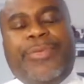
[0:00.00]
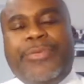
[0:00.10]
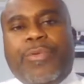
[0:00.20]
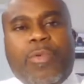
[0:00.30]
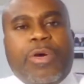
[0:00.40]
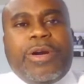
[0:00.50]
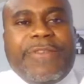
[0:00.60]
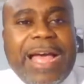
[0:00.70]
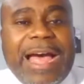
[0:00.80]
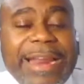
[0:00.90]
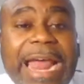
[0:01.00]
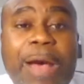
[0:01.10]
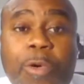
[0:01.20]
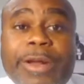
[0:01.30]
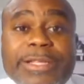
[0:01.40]
through the word of God. And
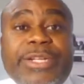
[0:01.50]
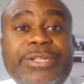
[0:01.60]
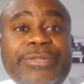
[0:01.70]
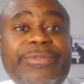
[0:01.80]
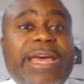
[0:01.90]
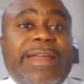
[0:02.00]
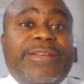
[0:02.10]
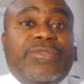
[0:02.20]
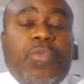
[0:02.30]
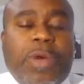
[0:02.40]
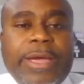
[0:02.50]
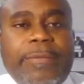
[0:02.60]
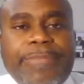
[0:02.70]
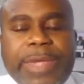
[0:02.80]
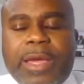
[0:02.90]
I want us to do that as
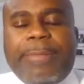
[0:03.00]
well.